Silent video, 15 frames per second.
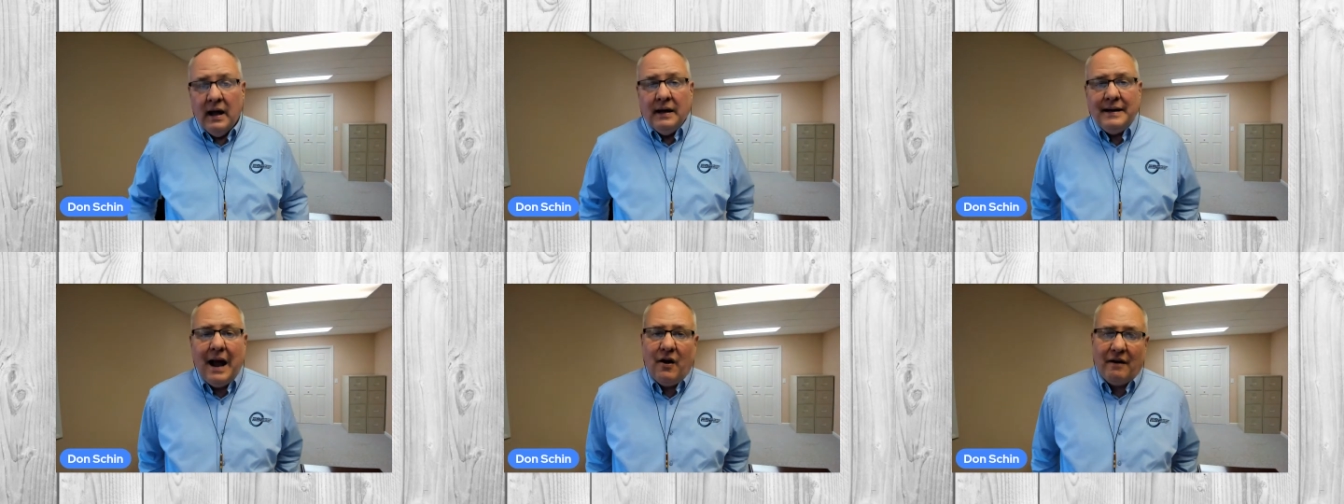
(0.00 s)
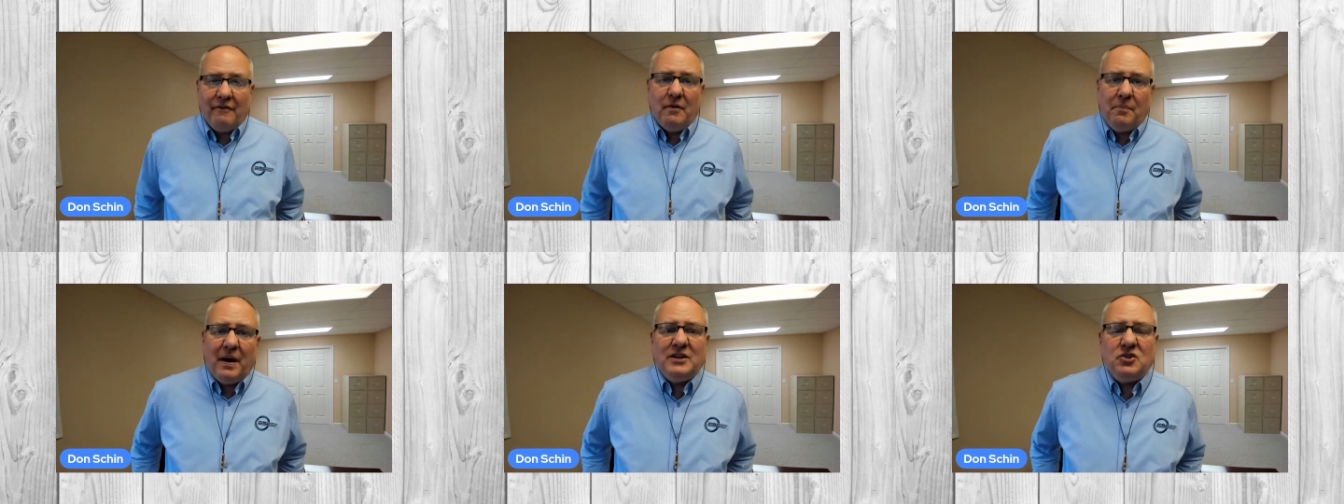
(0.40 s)
Now,
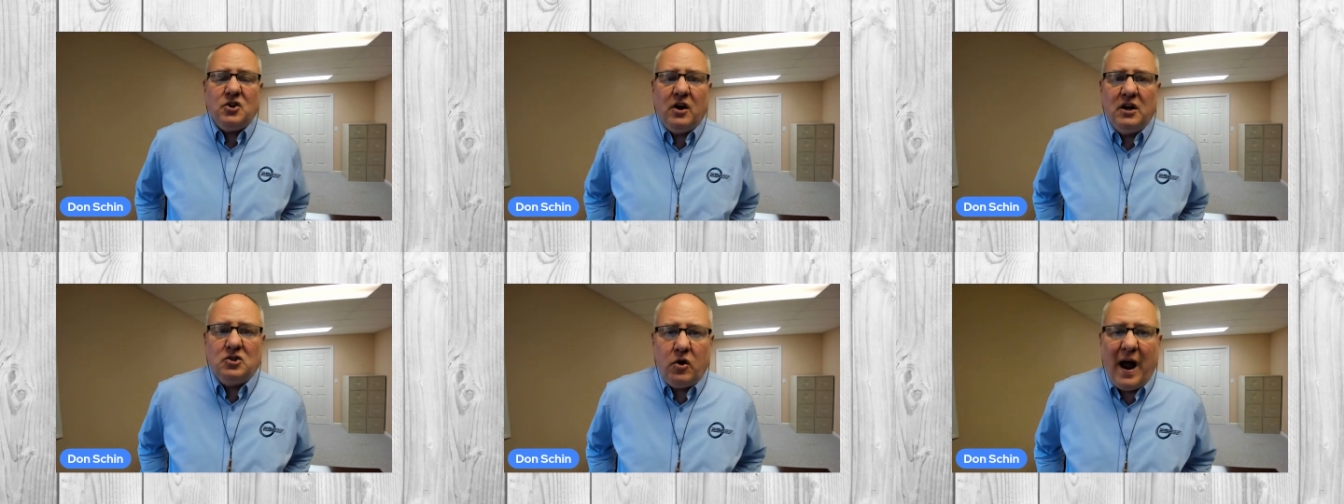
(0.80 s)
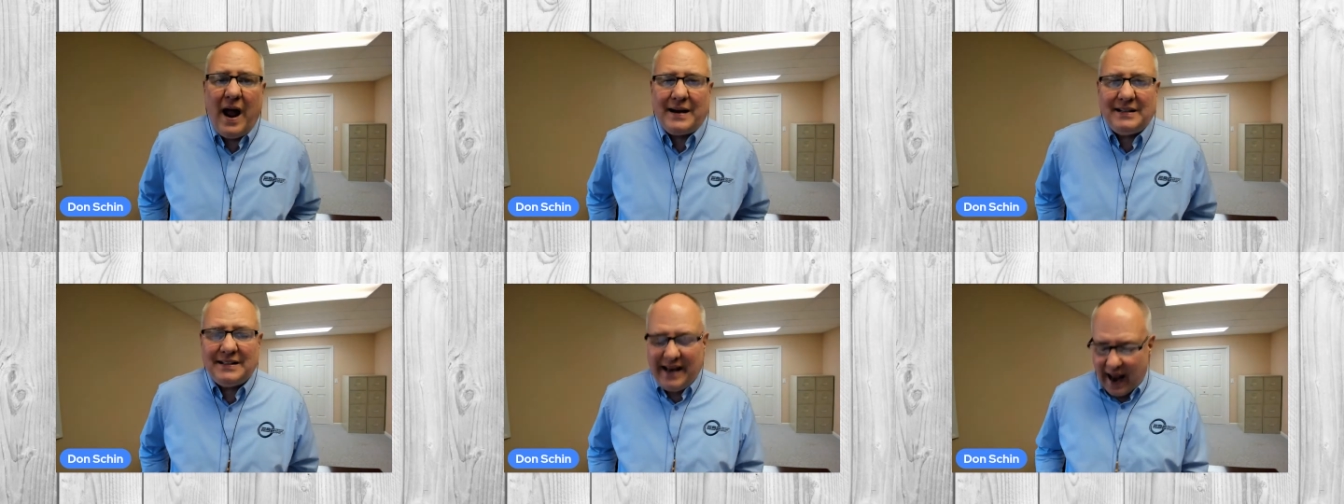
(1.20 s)
everybody's going to track
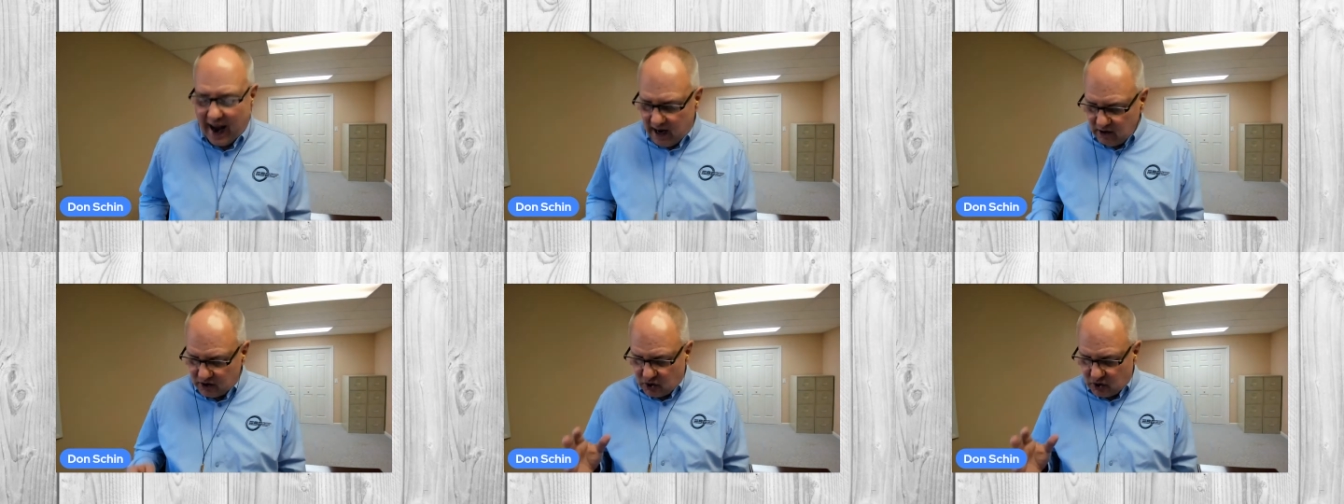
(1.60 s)
sales.